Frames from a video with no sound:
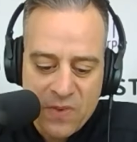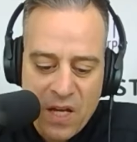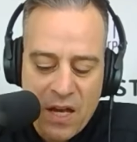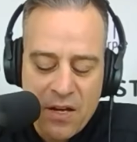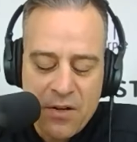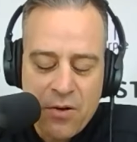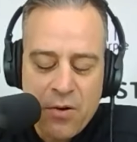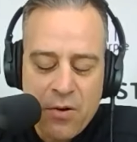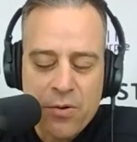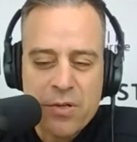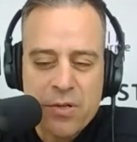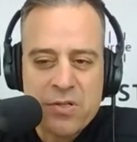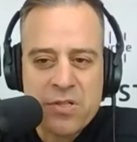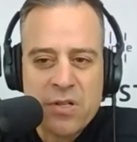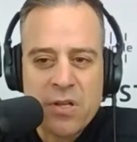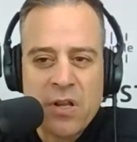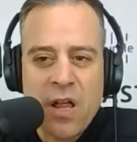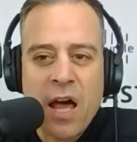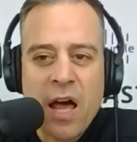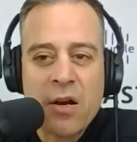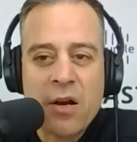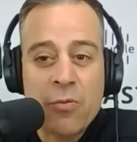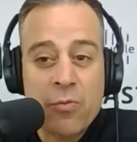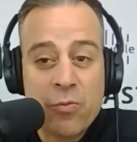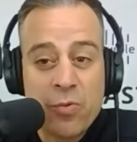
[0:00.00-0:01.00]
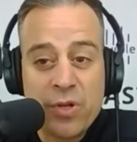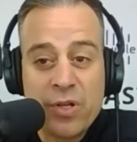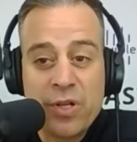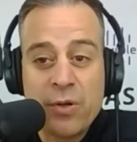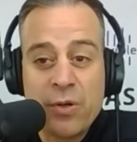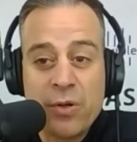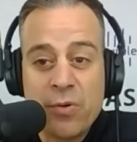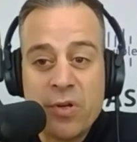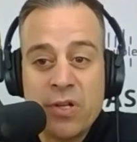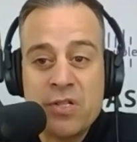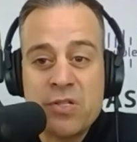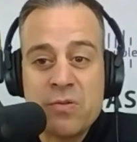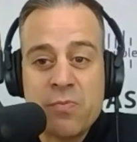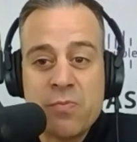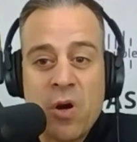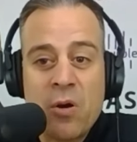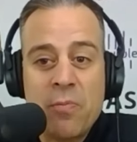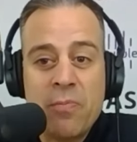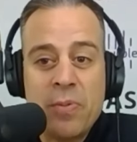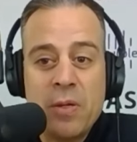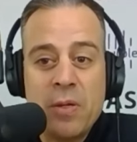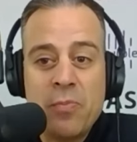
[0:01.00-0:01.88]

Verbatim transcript: I know there's a lot of really, really smart